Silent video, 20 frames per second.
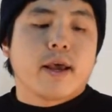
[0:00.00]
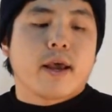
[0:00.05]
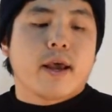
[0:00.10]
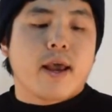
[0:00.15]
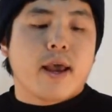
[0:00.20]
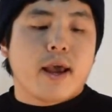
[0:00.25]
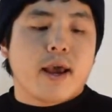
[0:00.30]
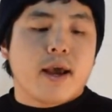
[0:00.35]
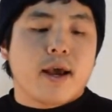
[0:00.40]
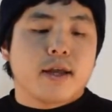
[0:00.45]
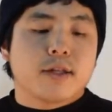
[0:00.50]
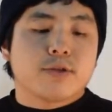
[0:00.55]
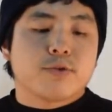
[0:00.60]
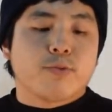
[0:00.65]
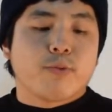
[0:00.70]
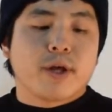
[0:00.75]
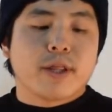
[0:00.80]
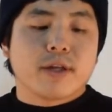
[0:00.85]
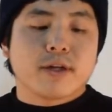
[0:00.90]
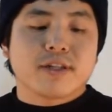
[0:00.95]
And
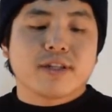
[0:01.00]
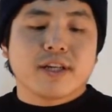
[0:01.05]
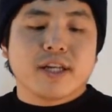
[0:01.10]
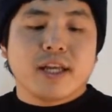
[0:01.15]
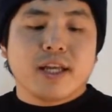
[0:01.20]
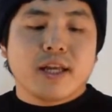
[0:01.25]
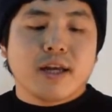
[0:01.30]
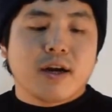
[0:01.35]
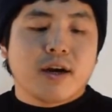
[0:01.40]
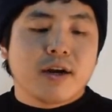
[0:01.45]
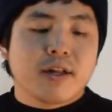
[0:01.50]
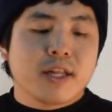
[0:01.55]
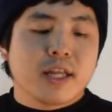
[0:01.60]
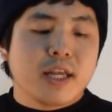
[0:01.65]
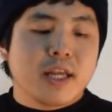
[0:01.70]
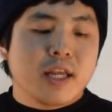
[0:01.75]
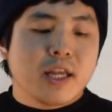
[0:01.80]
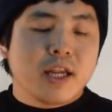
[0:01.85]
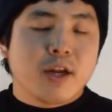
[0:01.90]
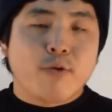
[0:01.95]
when there's an
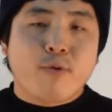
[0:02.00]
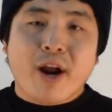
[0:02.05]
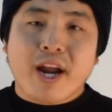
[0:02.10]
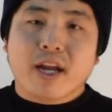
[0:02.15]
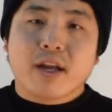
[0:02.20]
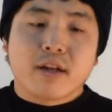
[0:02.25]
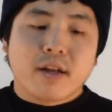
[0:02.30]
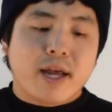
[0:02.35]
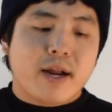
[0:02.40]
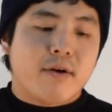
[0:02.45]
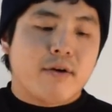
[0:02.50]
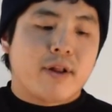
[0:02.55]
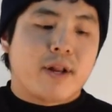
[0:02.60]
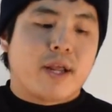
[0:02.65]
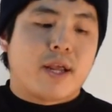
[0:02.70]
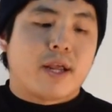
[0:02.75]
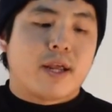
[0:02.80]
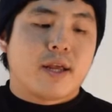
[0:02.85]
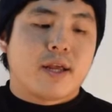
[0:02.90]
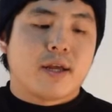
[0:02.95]

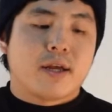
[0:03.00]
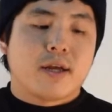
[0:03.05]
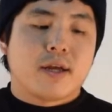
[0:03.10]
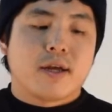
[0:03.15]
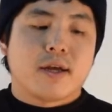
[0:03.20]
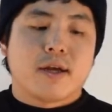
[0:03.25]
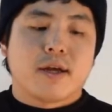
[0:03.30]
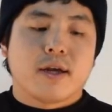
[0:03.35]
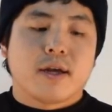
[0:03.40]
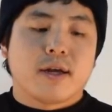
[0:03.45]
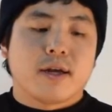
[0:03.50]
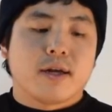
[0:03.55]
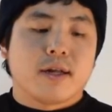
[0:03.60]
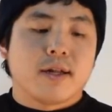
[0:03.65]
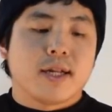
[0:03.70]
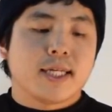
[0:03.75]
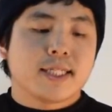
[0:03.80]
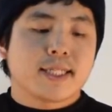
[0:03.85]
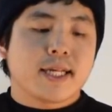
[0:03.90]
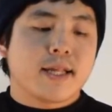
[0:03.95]
irregularity,
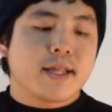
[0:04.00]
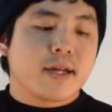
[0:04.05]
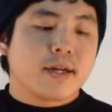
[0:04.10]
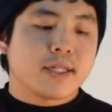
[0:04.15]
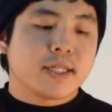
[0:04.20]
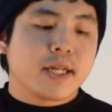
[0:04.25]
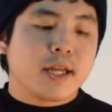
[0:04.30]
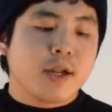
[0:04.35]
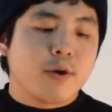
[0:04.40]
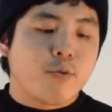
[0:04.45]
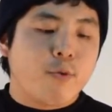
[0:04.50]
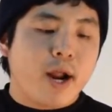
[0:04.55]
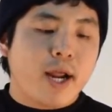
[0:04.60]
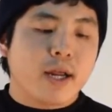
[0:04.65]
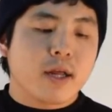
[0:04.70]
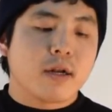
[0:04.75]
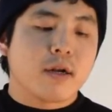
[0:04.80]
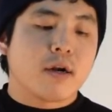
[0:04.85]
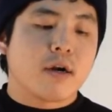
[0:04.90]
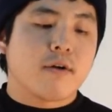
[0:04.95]
let's say there's an
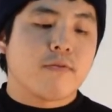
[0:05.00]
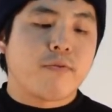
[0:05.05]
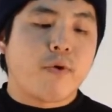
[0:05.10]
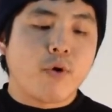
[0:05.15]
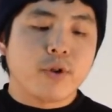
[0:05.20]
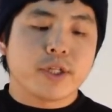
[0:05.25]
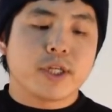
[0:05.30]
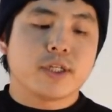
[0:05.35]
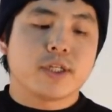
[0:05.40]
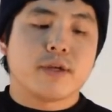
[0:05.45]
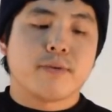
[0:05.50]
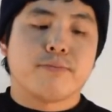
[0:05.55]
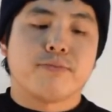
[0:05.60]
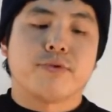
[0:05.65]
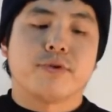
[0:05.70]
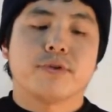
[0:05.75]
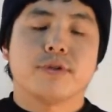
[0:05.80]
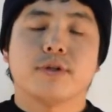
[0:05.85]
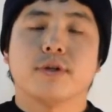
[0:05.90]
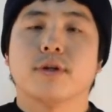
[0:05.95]
irregular voltage
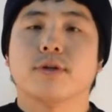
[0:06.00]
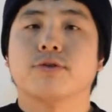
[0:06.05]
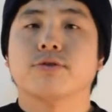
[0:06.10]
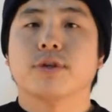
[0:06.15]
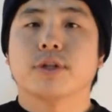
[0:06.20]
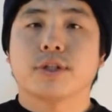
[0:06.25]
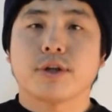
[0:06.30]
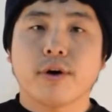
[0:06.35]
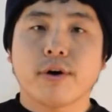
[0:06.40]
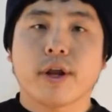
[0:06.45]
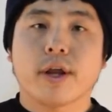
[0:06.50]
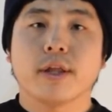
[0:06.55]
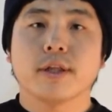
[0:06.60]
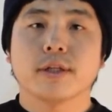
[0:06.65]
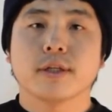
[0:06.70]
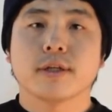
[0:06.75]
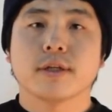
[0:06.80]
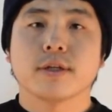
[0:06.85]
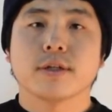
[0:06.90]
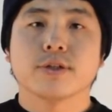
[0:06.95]
input to the circuit,
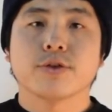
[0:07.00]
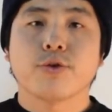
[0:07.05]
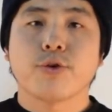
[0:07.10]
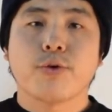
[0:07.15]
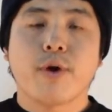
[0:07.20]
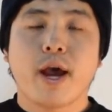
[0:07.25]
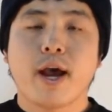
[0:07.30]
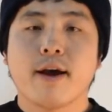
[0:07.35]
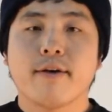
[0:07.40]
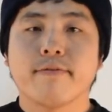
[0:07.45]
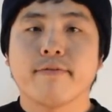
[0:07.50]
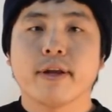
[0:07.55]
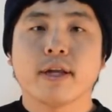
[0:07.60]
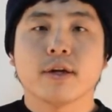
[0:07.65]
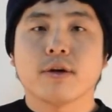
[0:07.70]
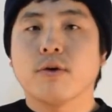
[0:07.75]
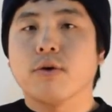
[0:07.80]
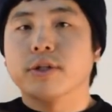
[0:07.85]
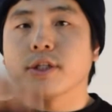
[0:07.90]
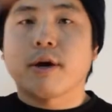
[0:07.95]
so
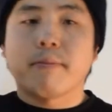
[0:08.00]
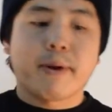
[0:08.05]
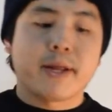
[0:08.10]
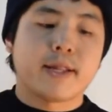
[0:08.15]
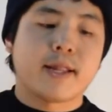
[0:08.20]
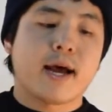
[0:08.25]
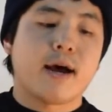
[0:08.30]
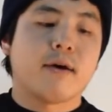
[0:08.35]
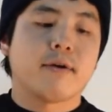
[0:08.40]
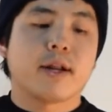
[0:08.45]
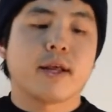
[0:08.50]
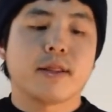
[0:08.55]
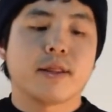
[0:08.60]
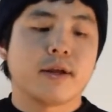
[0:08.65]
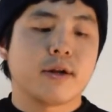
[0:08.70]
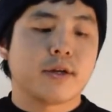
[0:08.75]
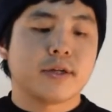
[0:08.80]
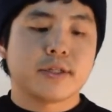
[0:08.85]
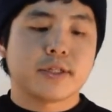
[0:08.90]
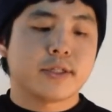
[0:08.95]
it goes up and down, and
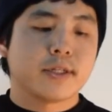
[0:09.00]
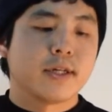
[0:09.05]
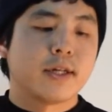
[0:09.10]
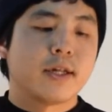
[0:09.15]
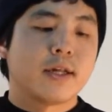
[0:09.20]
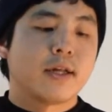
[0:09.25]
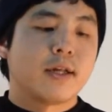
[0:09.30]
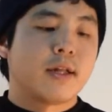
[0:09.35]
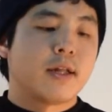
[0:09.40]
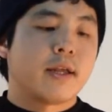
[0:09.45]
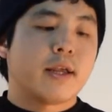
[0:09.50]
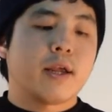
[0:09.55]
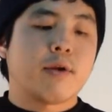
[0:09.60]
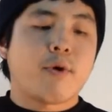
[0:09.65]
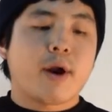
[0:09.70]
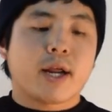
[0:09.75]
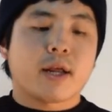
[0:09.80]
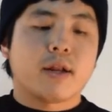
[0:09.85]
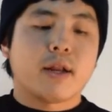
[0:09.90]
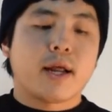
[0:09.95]
there's
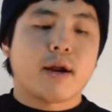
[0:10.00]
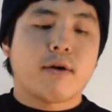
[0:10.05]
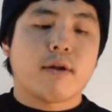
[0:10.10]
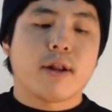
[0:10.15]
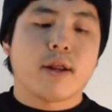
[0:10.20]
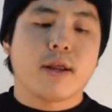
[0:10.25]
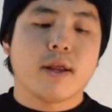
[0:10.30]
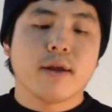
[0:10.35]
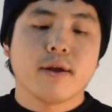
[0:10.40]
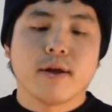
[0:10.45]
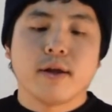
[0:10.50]
irregularity,